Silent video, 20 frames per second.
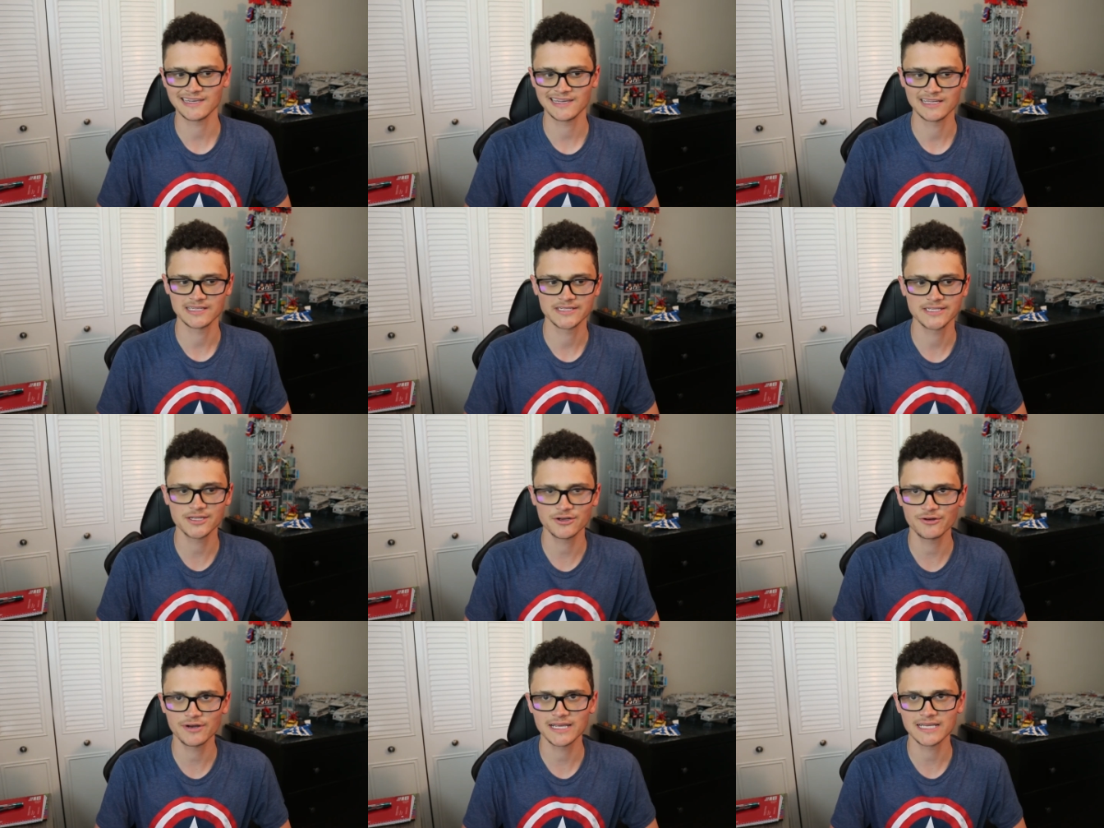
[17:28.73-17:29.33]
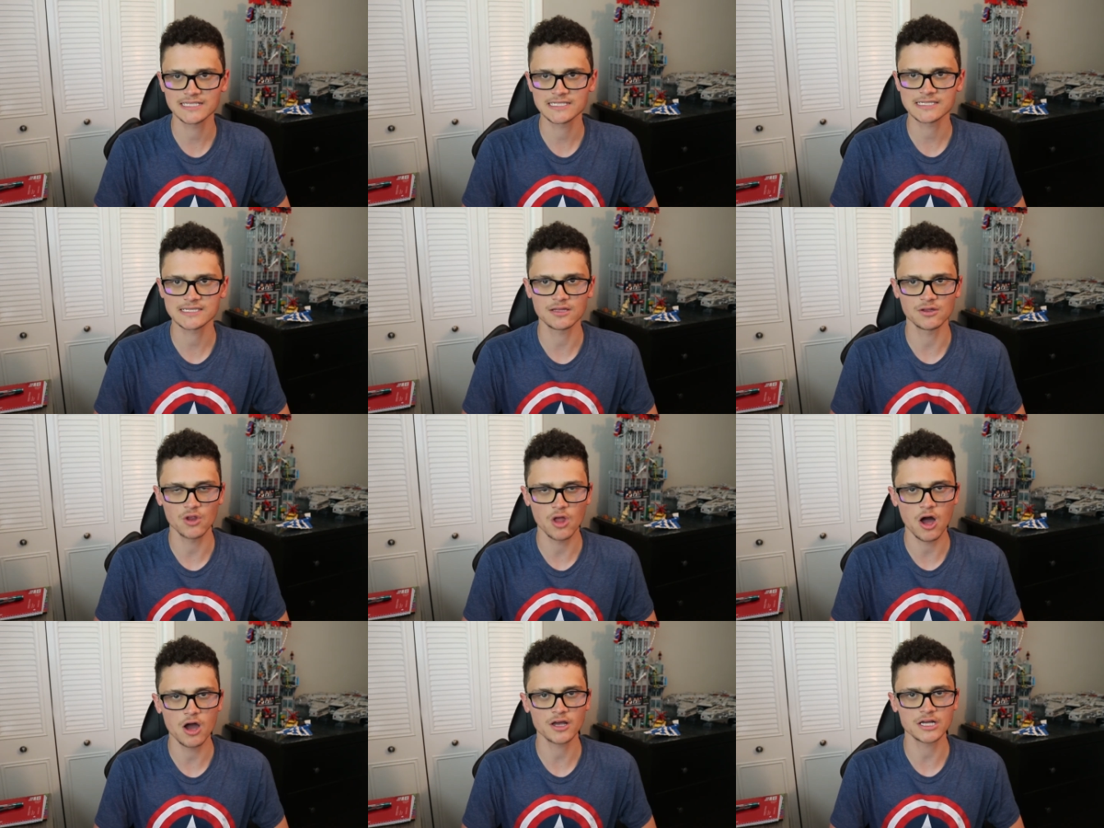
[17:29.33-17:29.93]
considering it's the
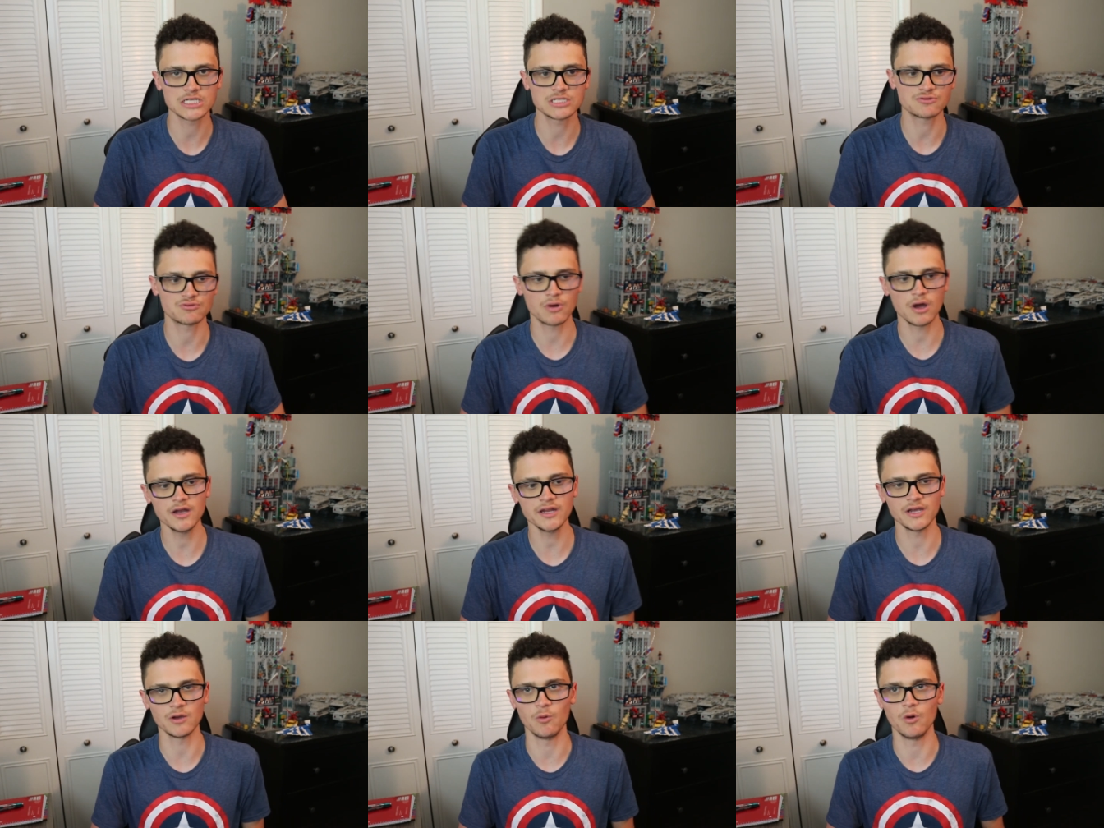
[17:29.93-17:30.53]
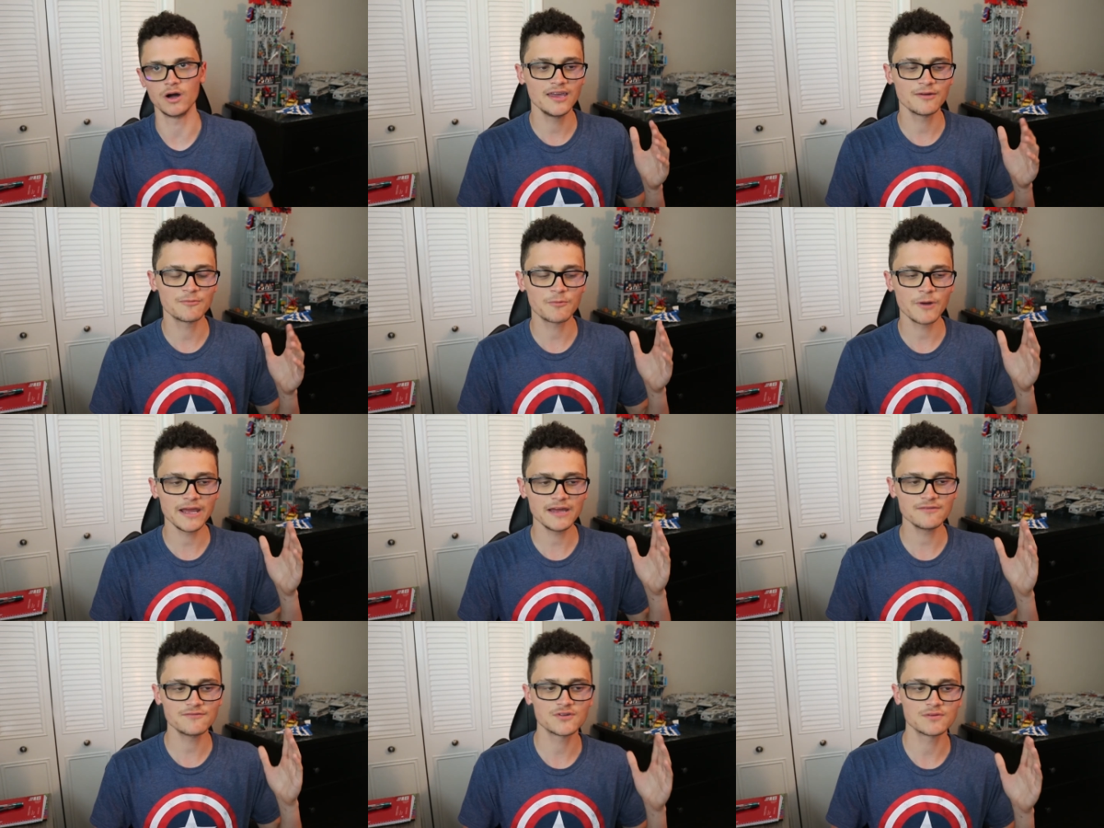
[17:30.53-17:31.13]
longest running one, it
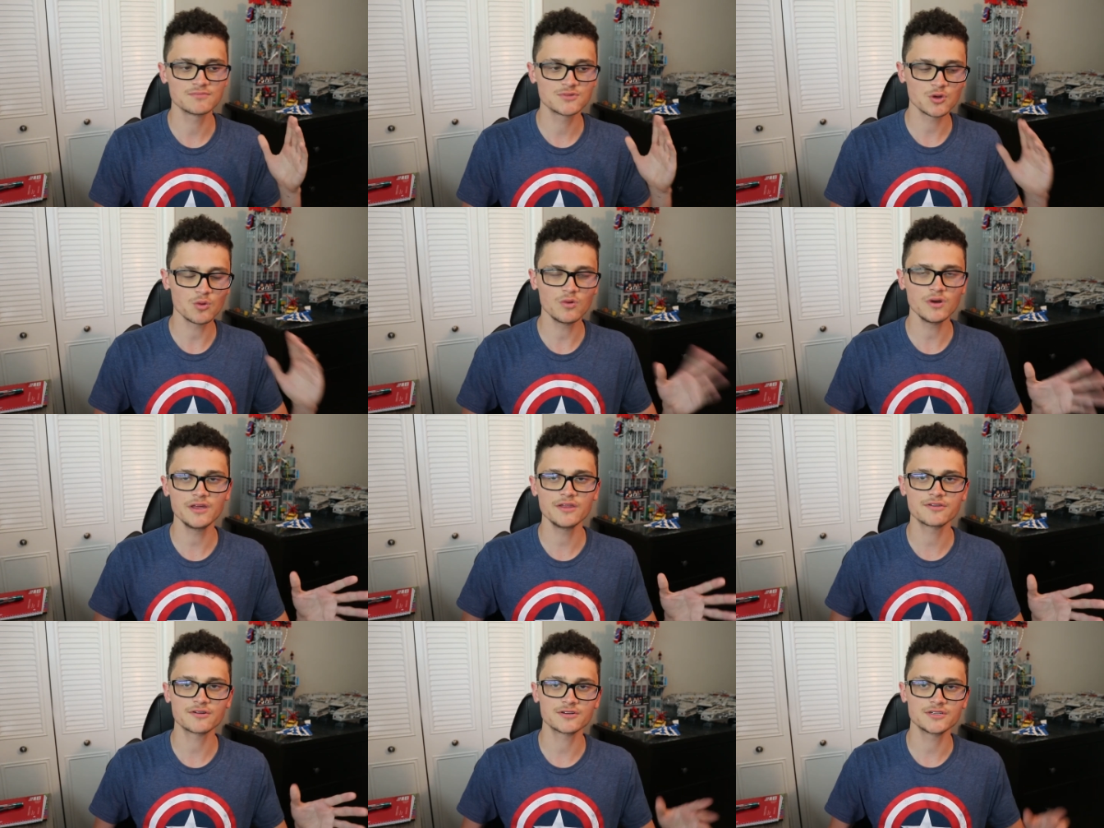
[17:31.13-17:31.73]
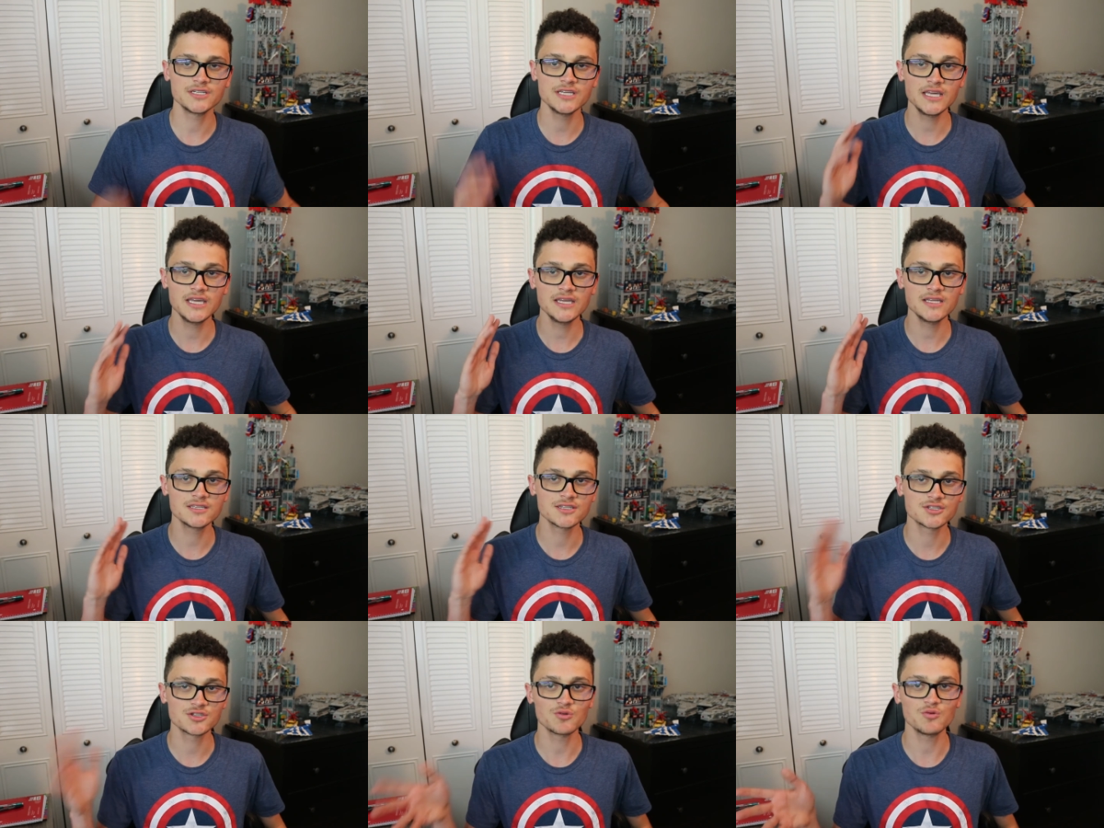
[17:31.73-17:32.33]
ran from
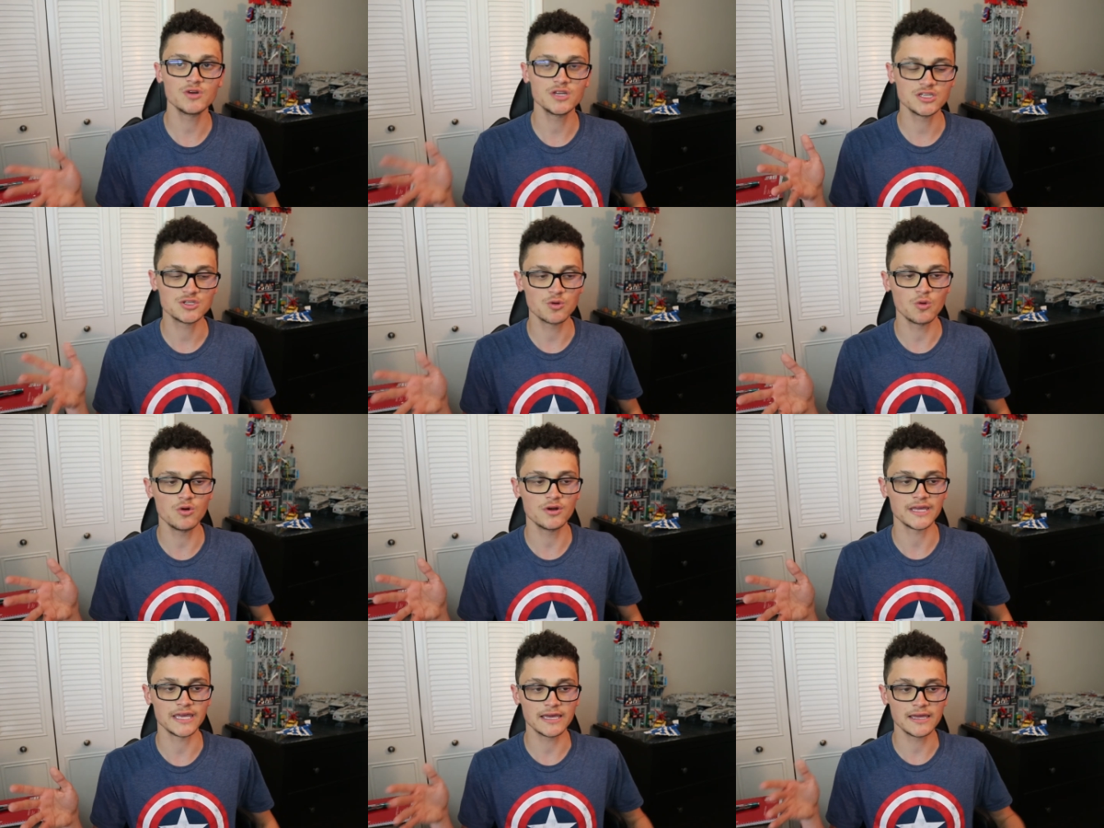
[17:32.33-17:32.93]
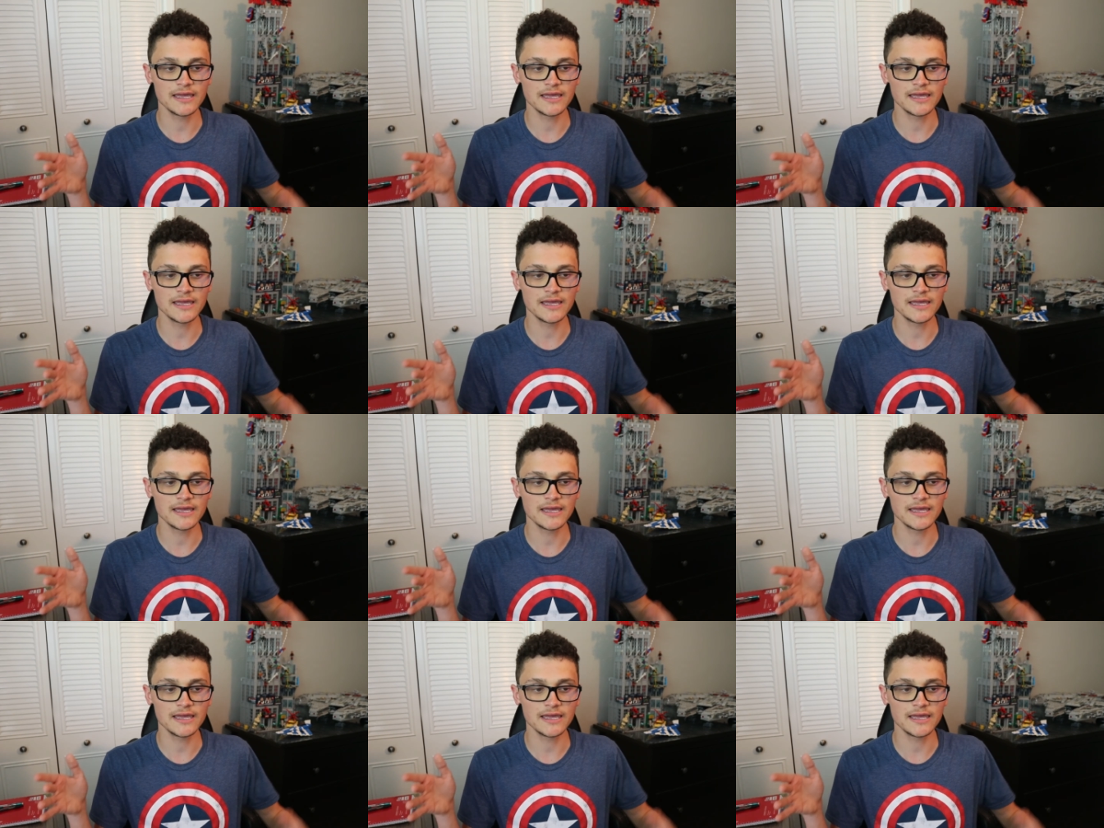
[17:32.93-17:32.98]
2013 to 2020.